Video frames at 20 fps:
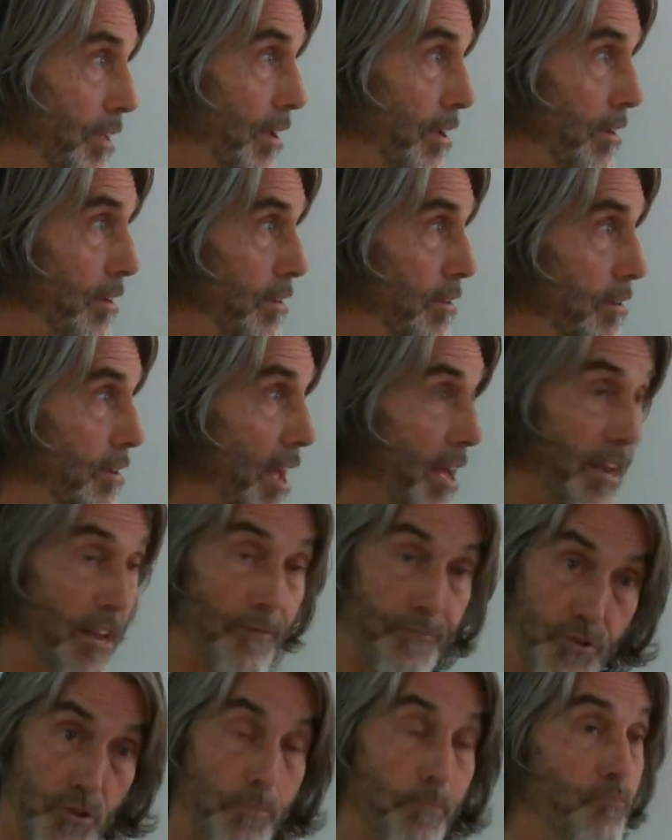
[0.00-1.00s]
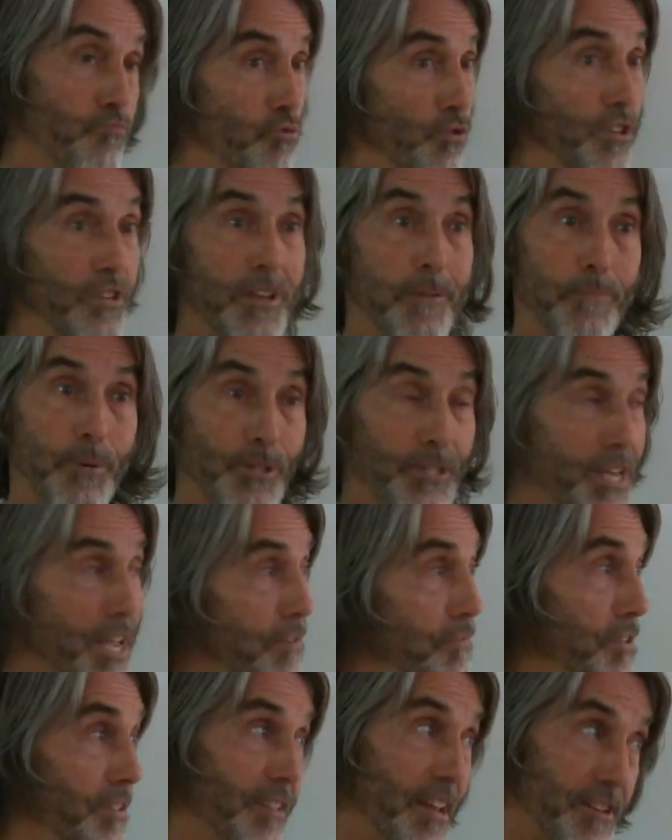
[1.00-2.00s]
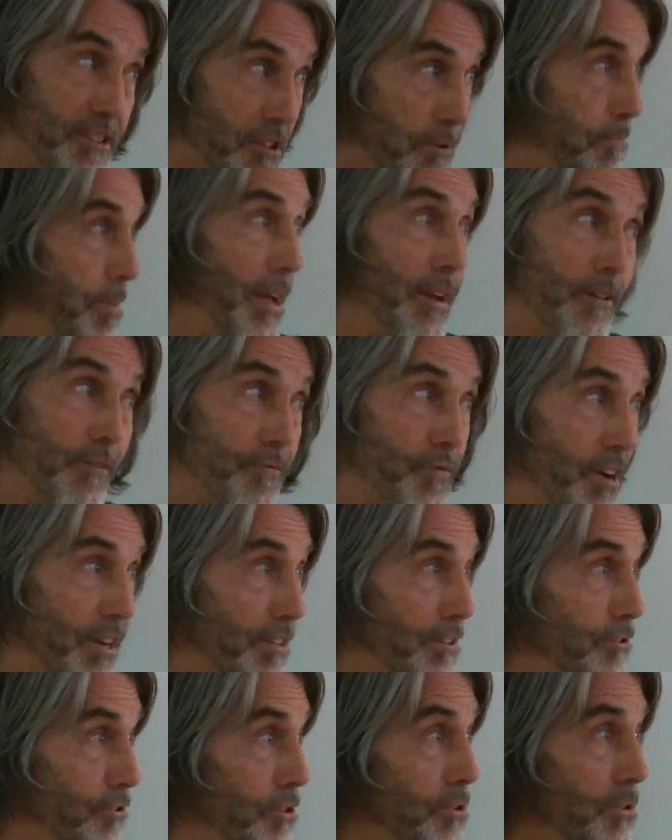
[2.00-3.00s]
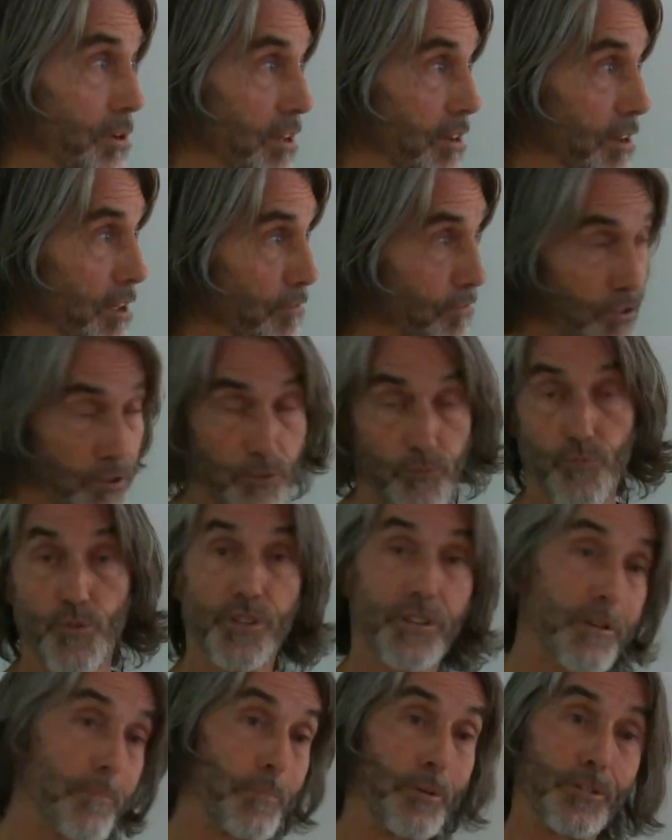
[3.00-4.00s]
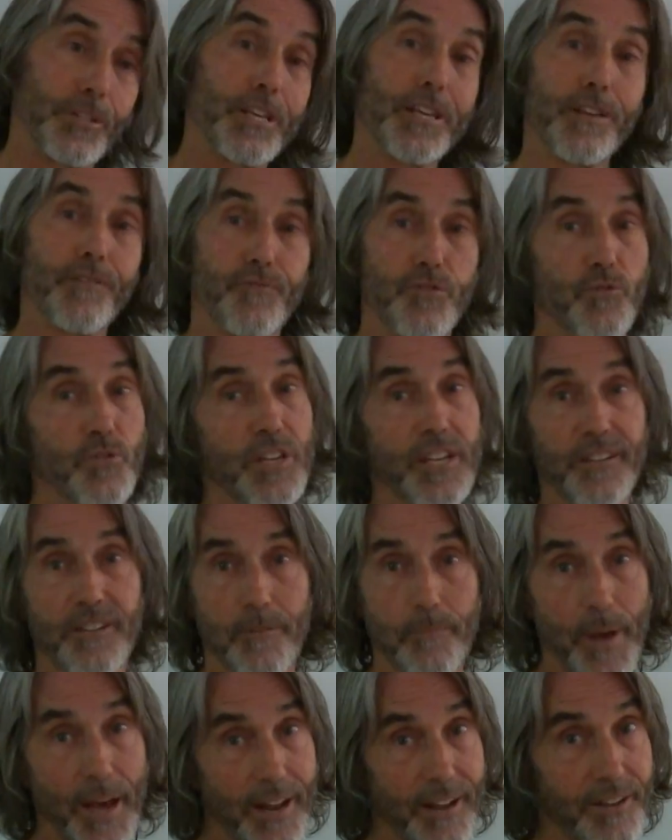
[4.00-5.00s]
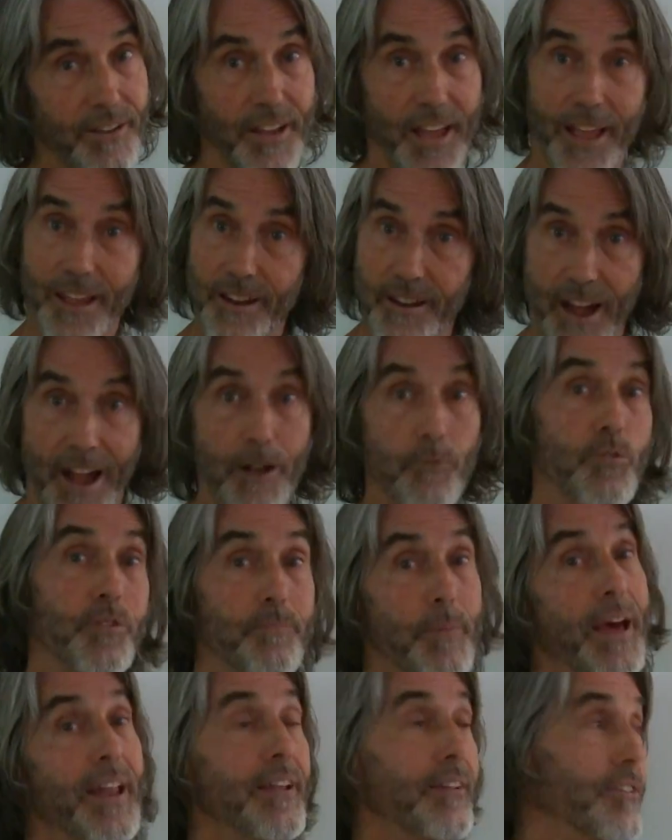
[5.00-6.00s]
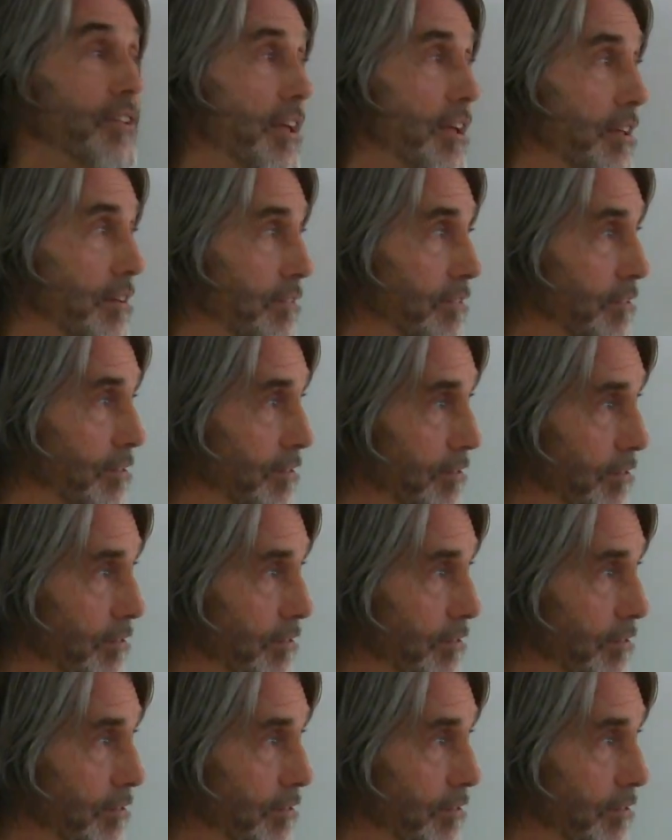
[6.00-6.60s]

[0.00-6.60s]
Yeah. And if you really believe it, then you better fucking do it. If you really believe you need to meditate, I would meditate.